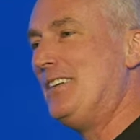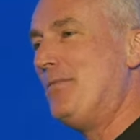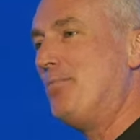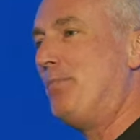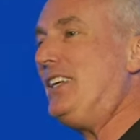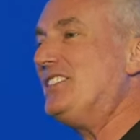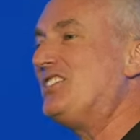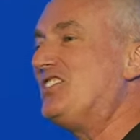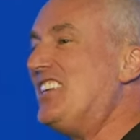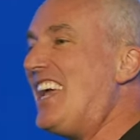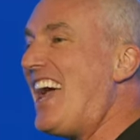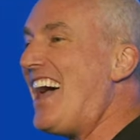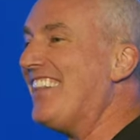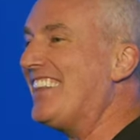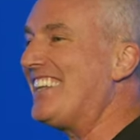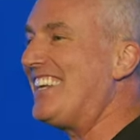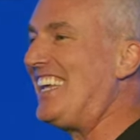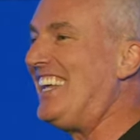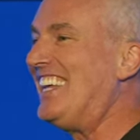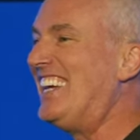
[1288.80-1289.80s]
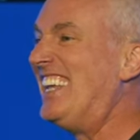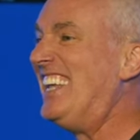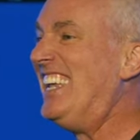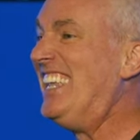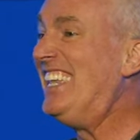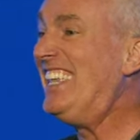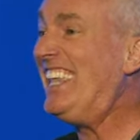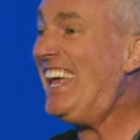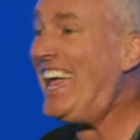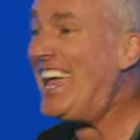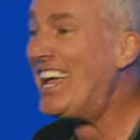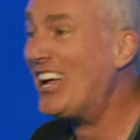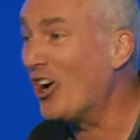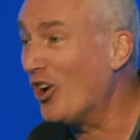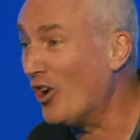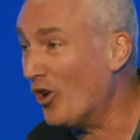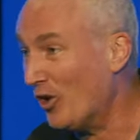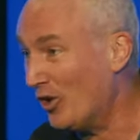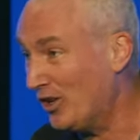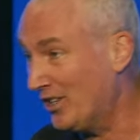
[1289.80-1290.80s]
Bestiality,
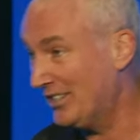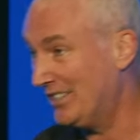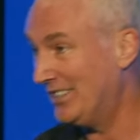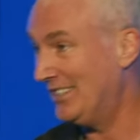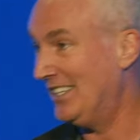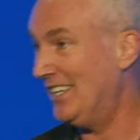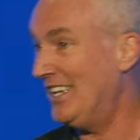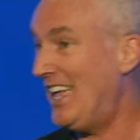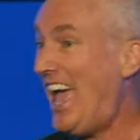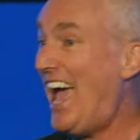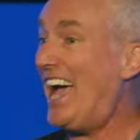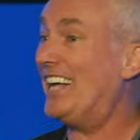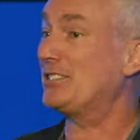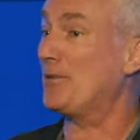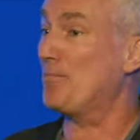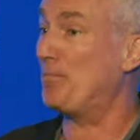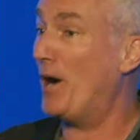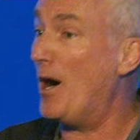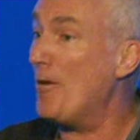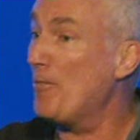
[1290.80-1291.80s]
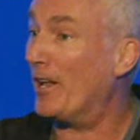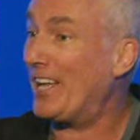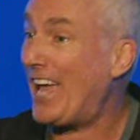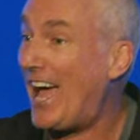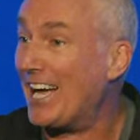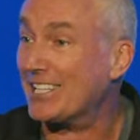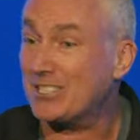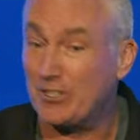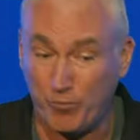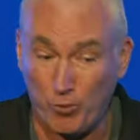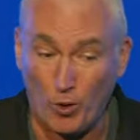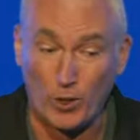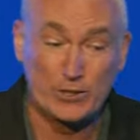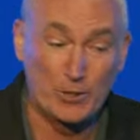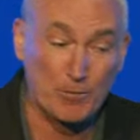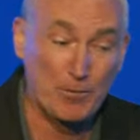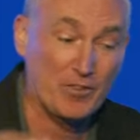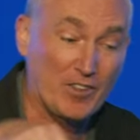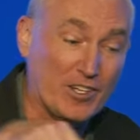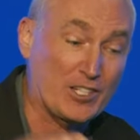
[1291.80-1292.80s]
legal, as a public act of
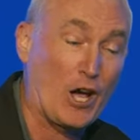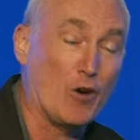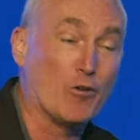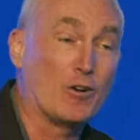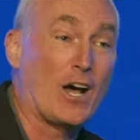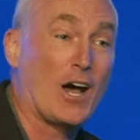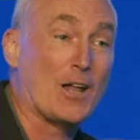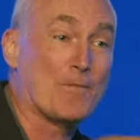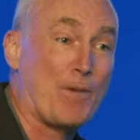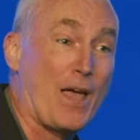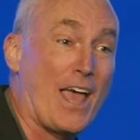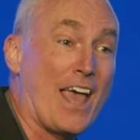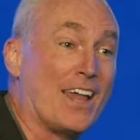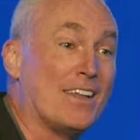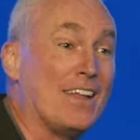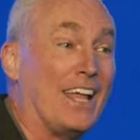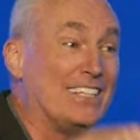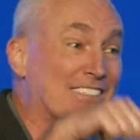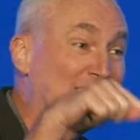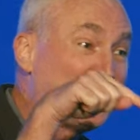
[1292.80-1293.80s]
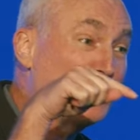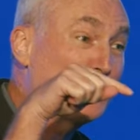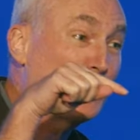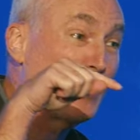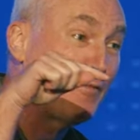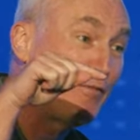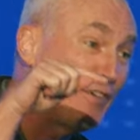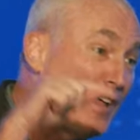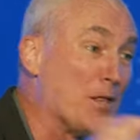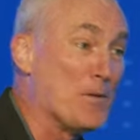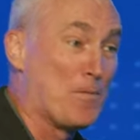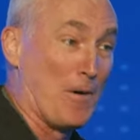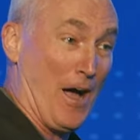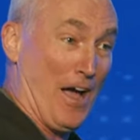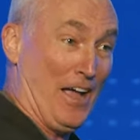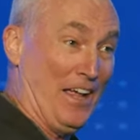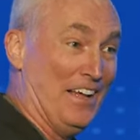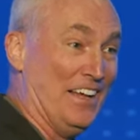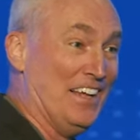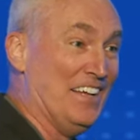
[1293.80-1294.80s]
worship of the goat god Pan in Caesarea
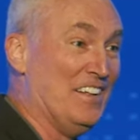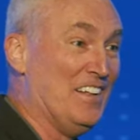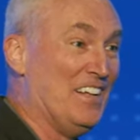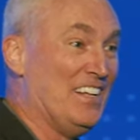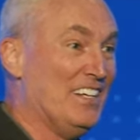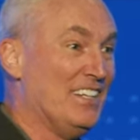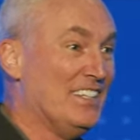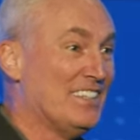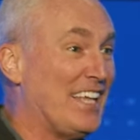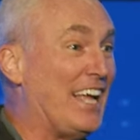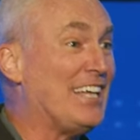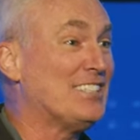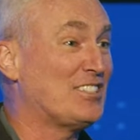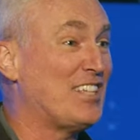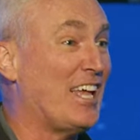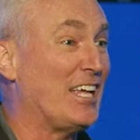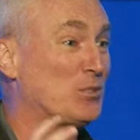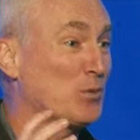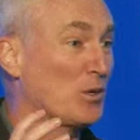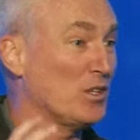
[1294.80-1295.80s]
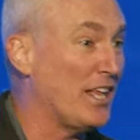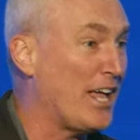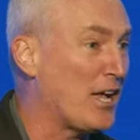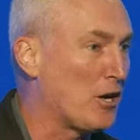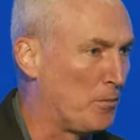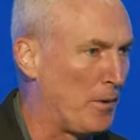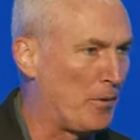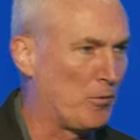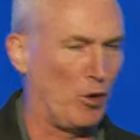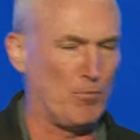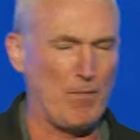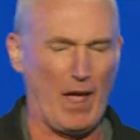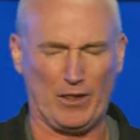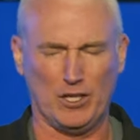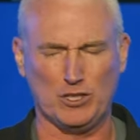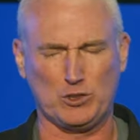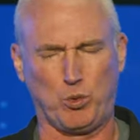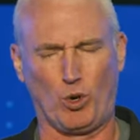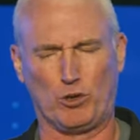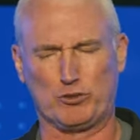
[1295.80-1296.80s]
Philippi. These things were legal. People go, man,
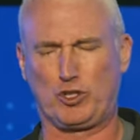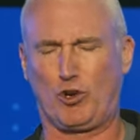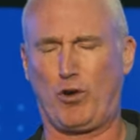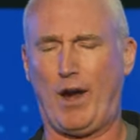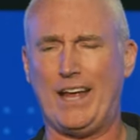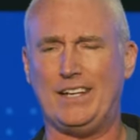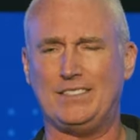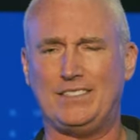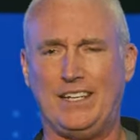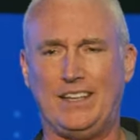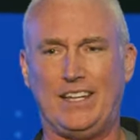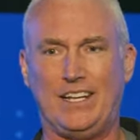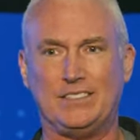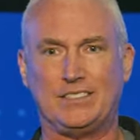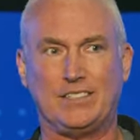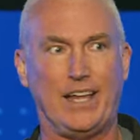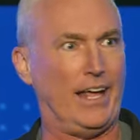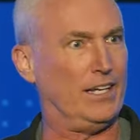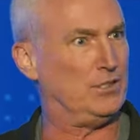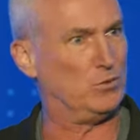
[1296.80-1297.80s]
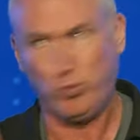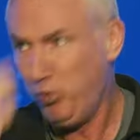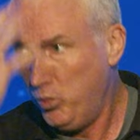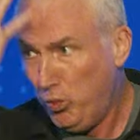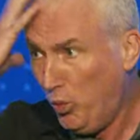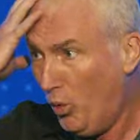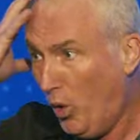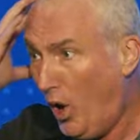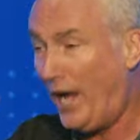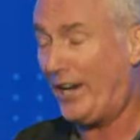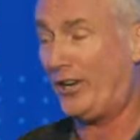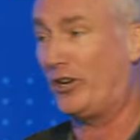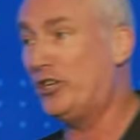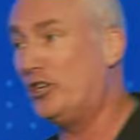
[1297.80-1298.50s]
this world's crazy these days. What are